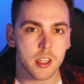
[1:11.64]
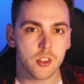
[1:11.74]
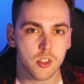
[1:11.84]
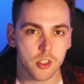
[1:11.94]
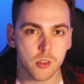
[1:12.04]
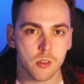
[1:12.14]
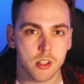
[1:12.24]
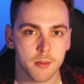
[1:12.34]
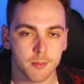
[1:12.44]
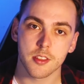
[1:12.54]
age
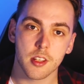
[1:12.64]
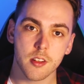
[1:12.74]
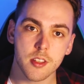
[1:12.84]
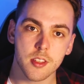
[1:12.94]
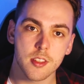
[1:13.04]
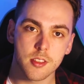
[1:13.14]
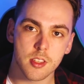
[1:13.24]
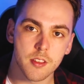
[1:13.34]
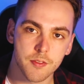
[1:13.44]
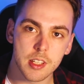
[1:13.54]
children. The series is
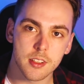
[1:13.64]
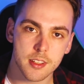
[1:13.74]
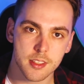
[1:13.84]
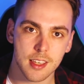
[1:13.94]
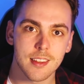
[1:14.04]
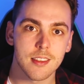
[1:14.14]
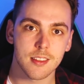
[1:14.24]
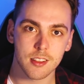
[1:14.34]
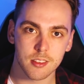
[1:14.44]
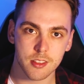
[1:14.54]
the Felix and
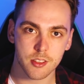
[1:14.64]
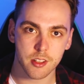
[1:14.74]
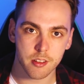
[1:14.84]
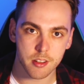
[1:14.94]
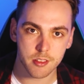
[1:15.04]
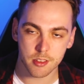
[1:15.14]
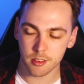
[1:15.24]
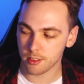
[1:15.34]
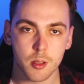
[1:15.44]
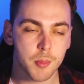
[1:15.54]
Zelda series.
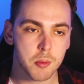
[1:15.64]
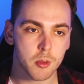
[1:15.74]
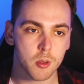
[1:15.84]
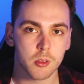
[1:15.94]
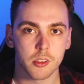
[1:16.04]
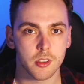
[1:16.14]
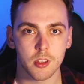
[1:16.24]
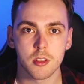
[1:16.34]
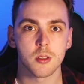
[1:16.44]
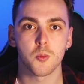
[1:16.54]
Some people call it
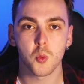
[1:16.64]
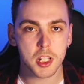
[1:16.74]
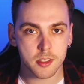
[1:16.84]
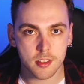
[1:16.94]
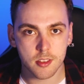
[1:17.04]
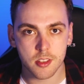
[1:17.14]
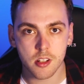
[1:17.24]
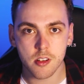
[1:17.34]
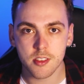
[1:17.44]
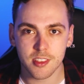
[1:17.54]
the Once
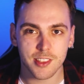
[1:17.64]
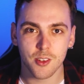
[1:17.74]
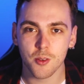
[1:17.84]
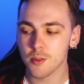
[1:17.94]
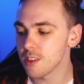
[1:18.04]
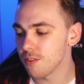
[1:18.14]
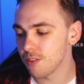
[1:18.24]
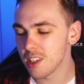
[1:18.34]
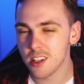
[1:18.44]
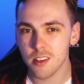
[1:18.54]
series. There's no
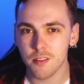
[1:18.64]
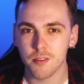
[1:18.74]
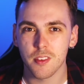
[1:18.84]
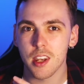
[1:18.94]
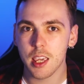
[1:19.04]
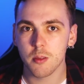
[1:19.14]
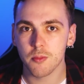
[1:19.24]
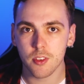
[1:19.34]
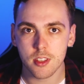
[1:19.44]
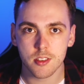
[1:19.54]
definitive name
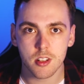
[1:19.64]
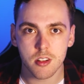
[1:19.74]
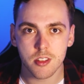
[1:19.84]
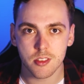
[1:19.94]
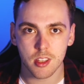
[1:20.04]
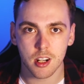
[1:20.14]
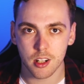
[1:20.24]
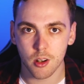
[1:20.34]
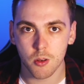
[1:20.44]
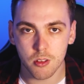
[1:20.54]
for the series that I
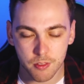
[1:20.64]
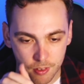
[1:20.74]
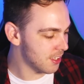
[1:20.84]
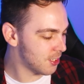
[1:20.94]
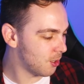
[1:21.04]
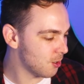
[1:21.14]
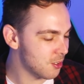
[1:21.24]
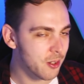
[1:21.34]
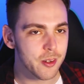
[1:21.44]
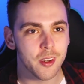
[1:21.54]
know of. It's
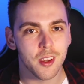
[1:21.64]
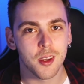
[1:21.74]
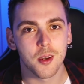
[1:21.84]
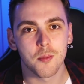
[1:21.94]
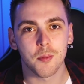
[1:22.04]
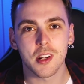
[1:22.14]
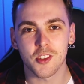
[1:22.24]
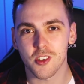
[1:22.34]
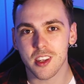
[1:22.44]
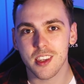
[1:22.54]
also pretty
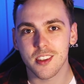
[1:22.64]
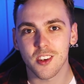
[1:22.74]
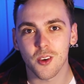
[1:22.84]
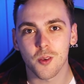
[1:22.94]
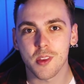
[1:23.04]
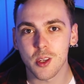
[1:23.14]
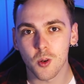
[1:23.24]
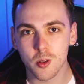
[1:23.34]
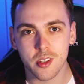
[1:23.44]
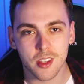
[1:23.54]
tricky to know the
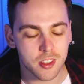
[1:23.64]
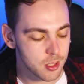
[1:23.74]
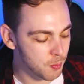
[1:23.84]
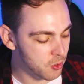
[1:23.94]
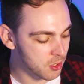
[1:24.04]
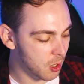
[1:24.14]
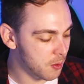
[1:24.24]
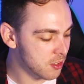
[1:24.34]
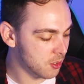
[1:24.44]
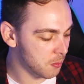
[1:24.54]
order that these books go
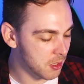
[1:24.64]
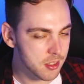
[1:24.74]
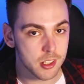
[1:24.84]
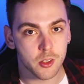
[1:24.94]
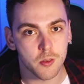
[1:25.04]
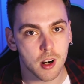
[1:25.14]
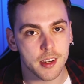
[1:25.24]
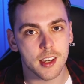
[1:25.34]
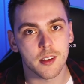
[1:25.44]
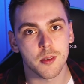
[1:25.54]
in, so I'm going to tell you right
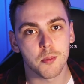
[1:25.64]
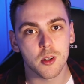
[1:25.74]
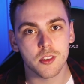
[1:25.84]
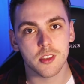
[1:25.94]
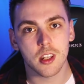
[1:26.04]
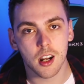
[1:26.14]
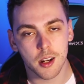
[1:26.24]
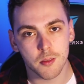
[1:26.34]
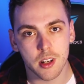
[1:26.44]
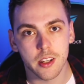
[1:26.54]
now. The books that I
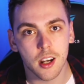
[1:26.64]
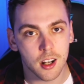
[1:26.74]
read